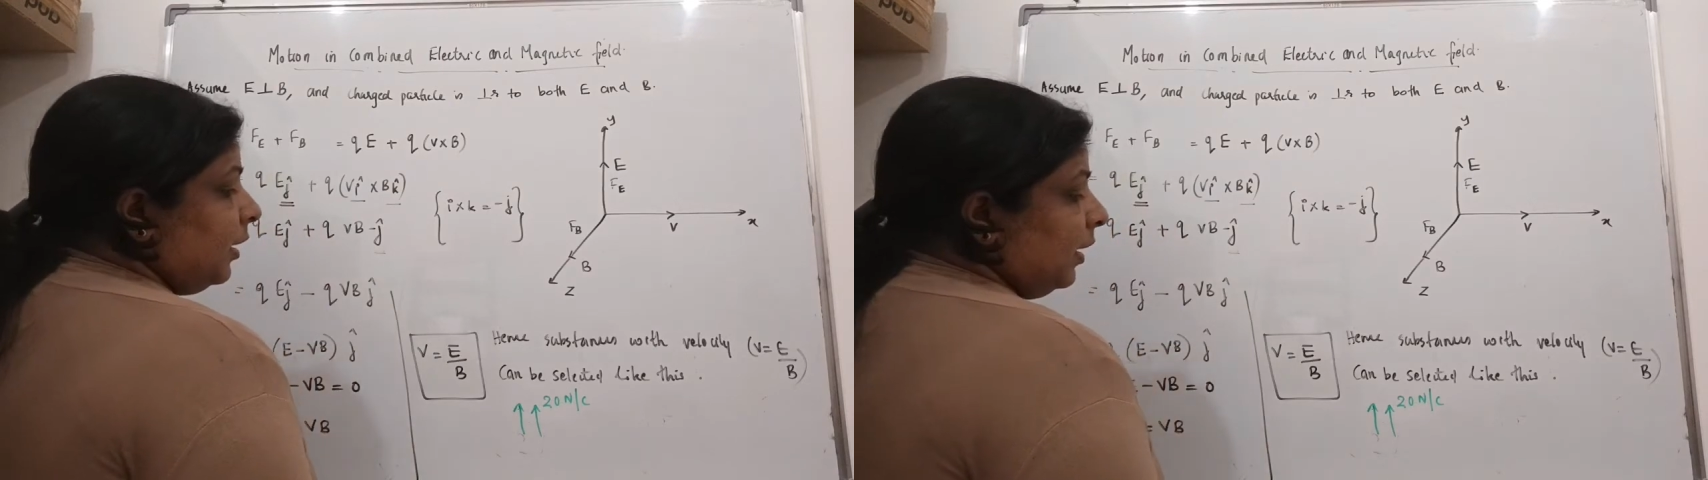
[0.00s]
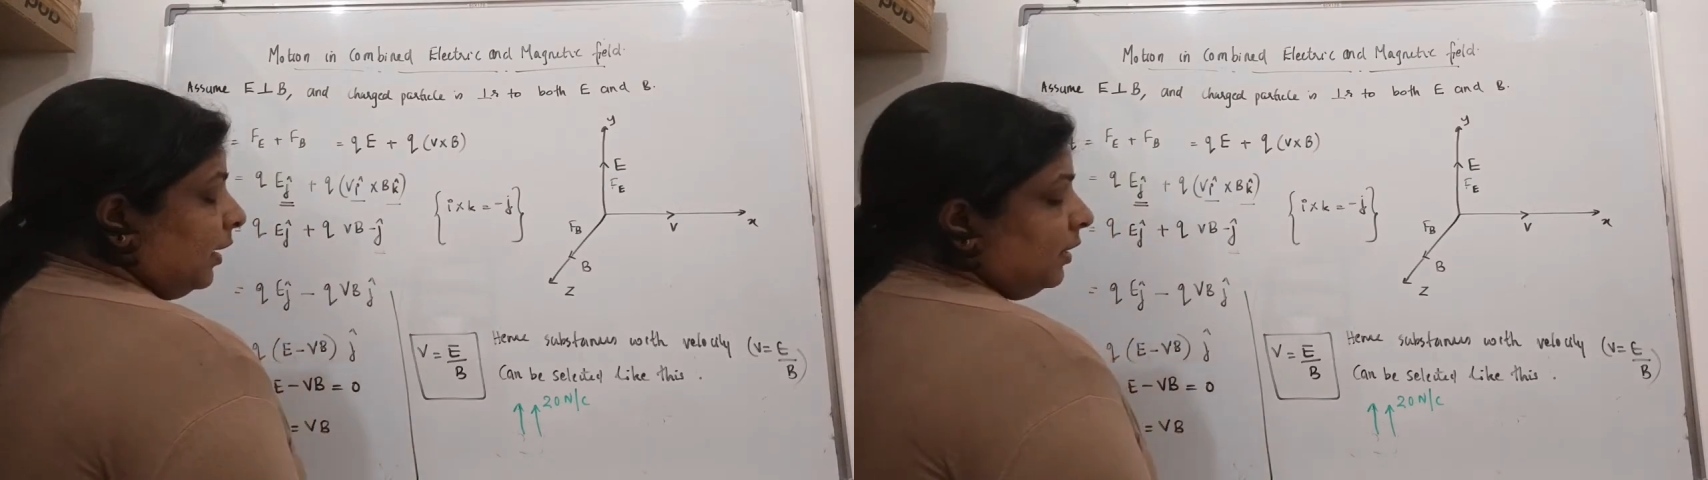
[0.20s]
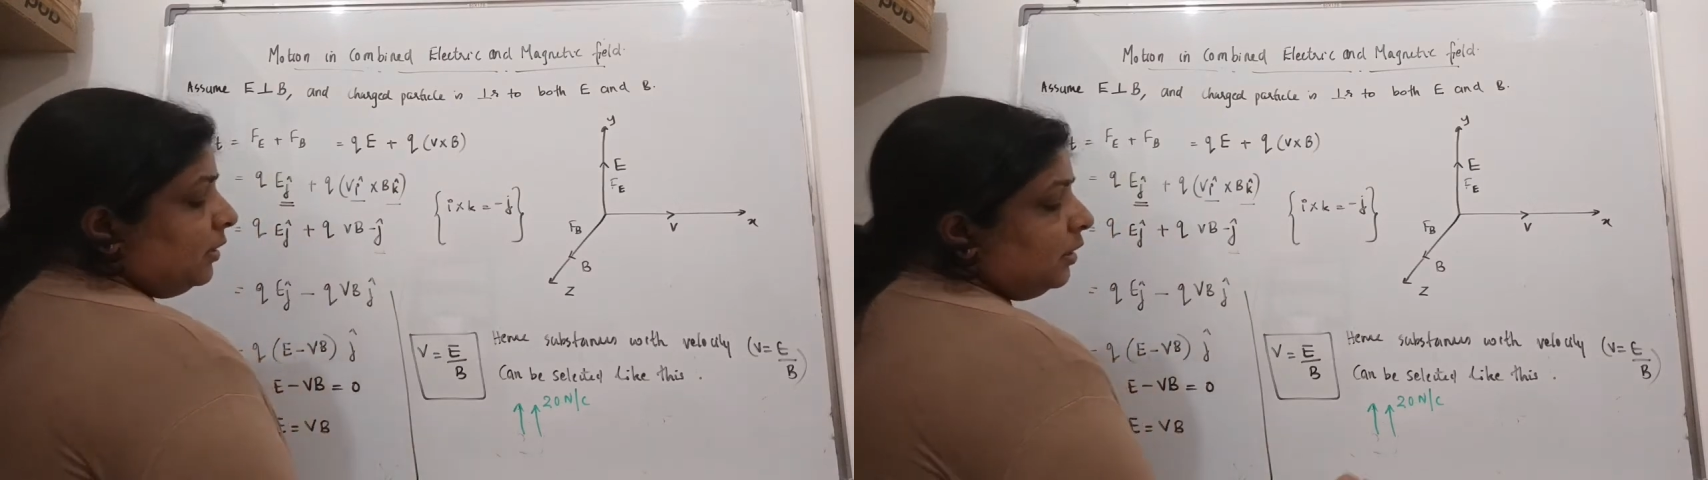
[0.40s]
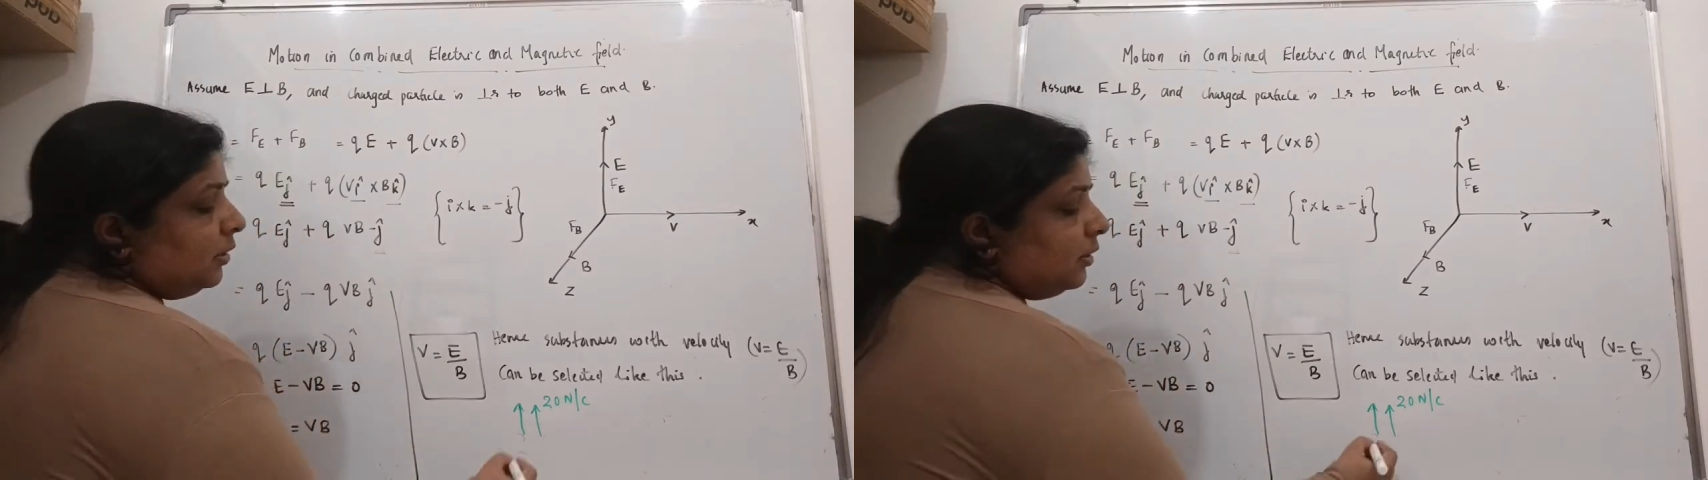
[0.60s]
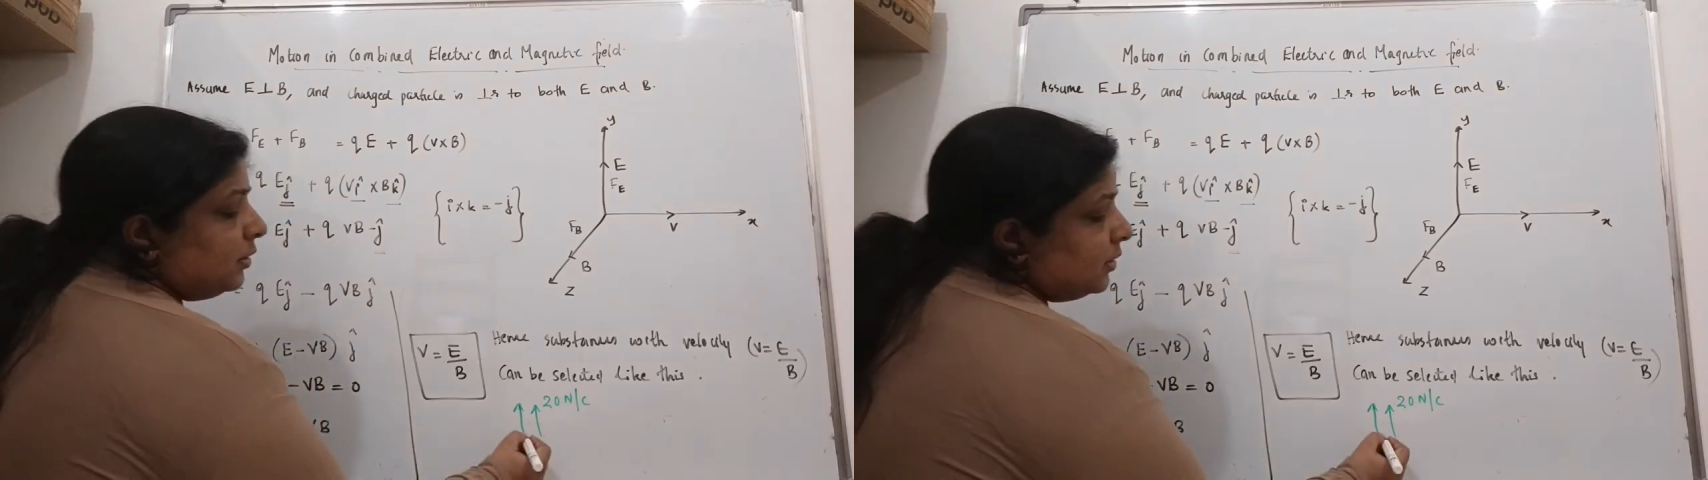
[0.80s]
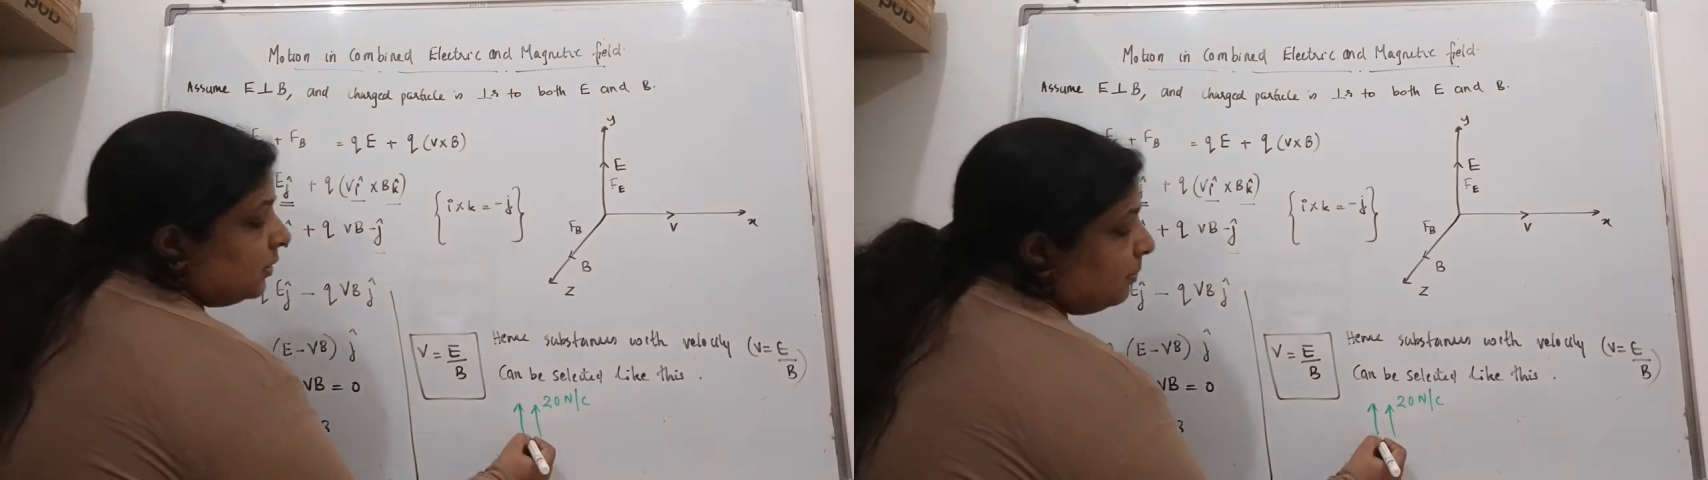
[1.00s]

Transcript: and this